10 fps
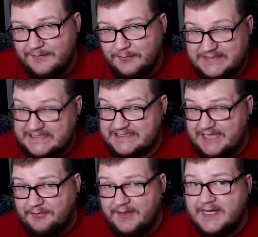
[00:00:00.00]
which is
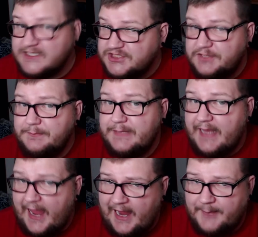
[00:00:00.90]
something that shouldn't be
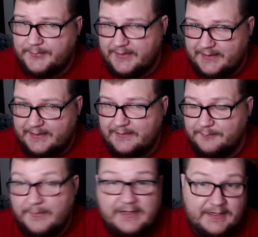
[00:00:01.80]
happening,
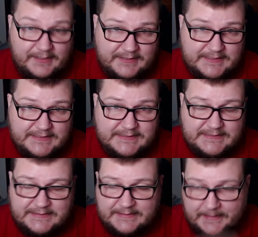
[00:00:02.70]
but it is.